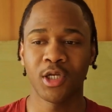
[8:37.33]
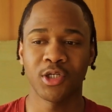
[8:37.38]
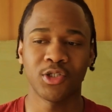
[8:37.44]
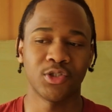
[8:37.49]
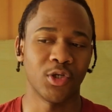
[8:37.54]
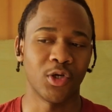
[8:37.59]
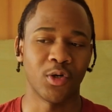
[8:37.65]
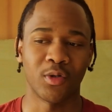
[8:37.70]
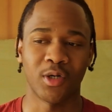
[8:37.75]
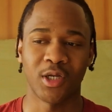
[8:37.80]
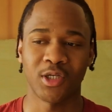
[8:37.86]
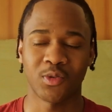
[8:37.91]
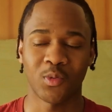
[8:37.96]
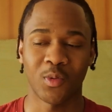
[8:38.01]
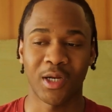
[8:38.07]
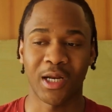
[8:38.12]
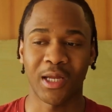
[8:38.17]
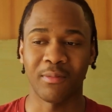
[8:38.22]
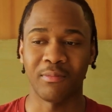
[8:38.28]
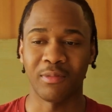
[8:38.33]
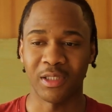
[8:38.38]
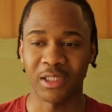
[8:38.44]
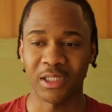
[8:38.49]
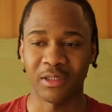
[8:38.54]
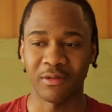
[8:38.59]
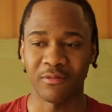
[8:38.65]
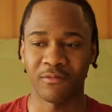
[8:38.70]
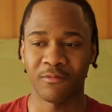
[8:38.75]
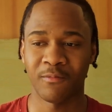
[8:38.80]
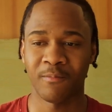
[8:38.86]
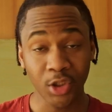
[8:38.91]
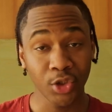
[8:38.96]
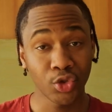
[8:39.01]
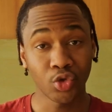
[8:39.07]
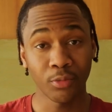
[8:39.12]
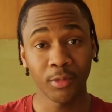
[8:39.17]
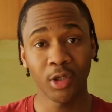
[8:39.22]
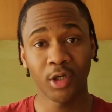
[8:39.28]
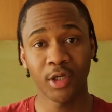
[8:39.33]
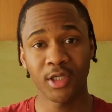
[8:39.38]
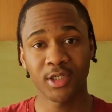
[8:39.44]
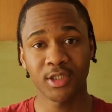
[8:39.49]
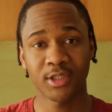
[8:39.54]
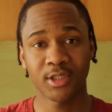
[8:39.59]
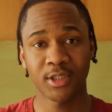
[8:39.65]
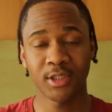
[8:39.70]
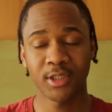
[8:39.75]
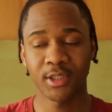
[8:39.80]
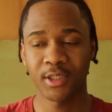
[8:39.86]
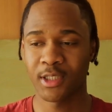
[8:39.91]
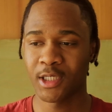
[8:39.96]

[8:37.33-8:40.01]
So that's what I believe. To be honest,